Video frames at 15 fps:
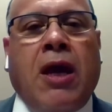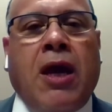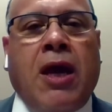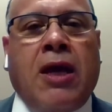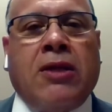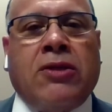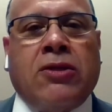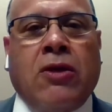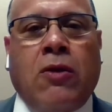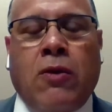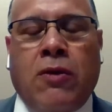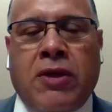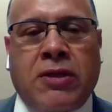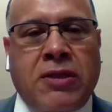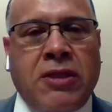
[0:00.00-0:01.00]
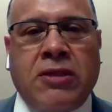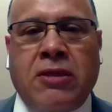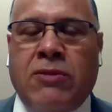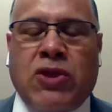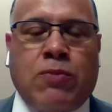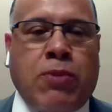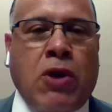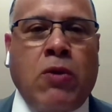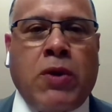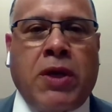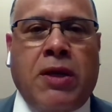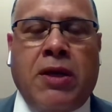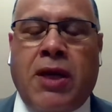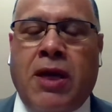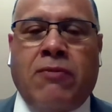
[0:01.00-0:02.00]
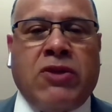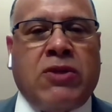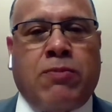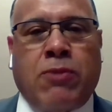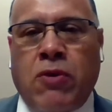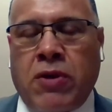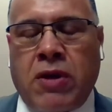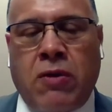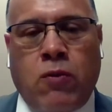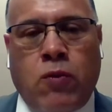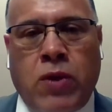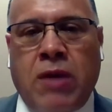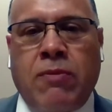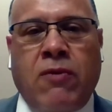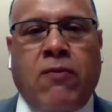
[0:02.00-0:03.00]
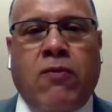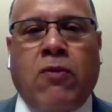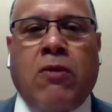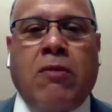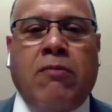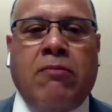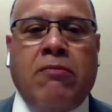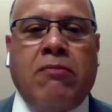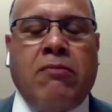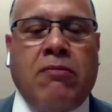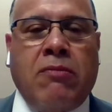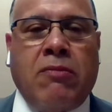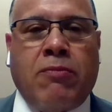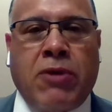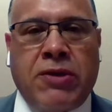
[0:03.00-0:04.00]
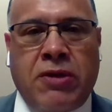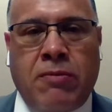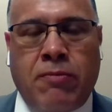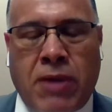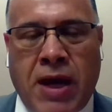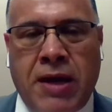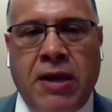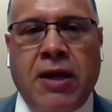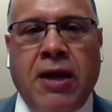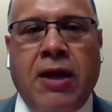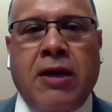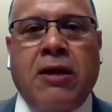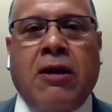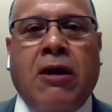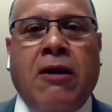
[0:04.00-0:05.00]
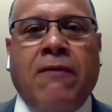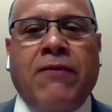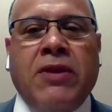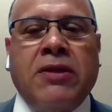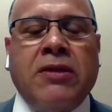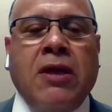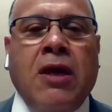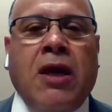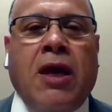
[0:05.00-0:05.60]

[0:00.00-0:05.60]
And so the system is broken. It was broken way before President Biden got into office.